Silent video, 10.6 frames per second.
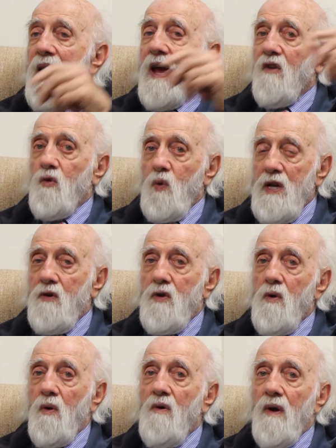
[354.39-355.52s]
as we
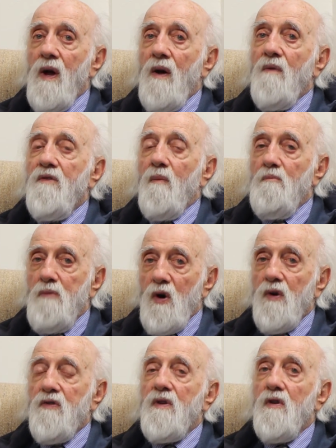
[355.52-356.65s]
do from
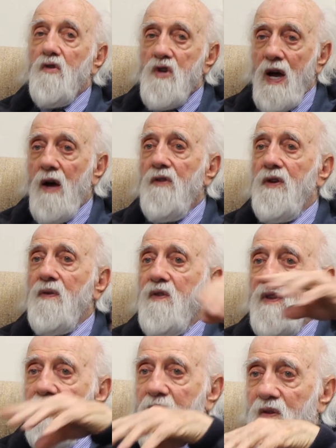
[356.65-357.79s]
birth to childhood to
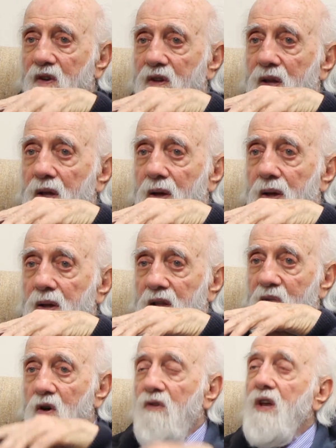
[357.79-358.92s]
the different
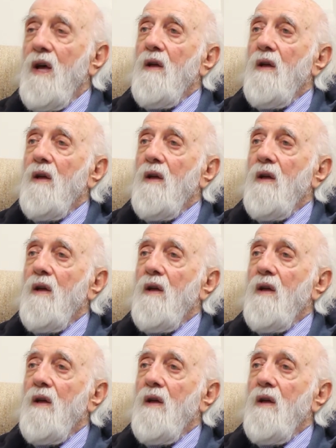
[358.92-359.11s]
levels.